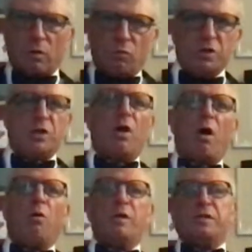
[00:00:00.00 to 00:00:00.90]
we should
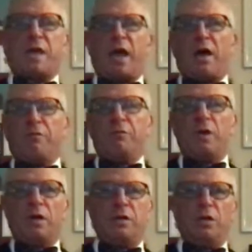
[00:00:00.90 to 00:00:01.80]
always have
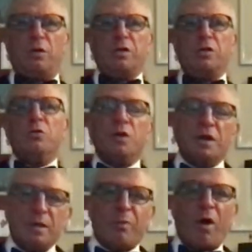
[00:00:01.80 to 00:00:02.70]
a
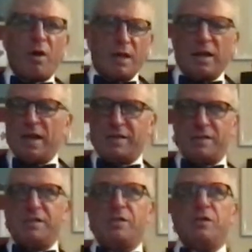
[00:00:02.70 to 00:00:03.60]
unity party in
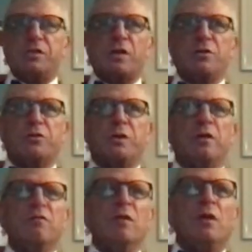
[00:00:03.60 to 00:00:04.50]
essence in this
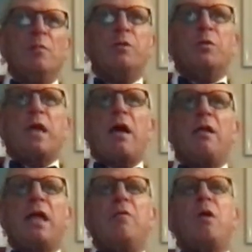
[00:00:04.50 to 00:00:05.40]
country. The
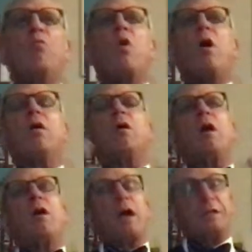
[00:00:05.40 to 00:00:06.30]
reality, and while
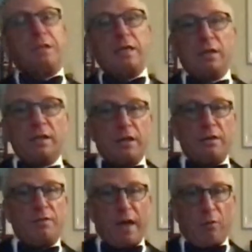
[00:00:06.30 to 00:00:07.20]

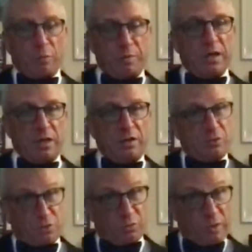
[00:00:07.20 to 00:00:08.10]
ideally that would be
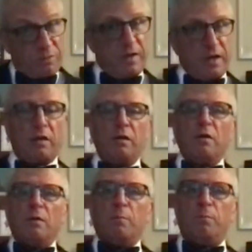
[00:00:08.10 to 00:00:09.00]
terrific,
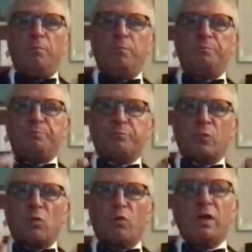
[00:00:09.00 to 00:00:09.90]

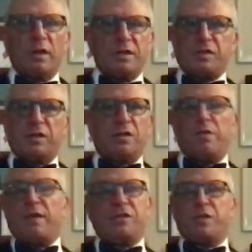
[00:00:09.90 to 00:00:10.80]
realistically,
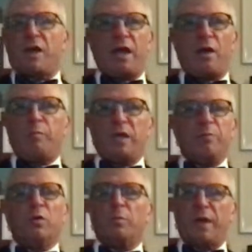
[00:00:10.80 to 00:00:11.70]
that's not how
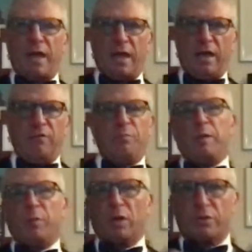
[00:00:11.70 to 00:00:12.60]
people behave.
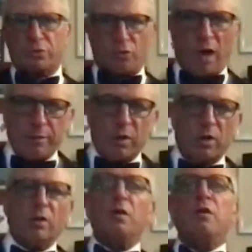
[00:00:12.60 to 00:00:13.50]
People are
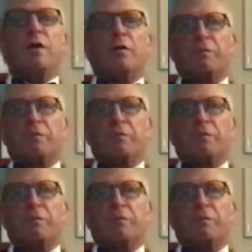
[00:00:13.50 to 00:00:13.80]
tribal, they're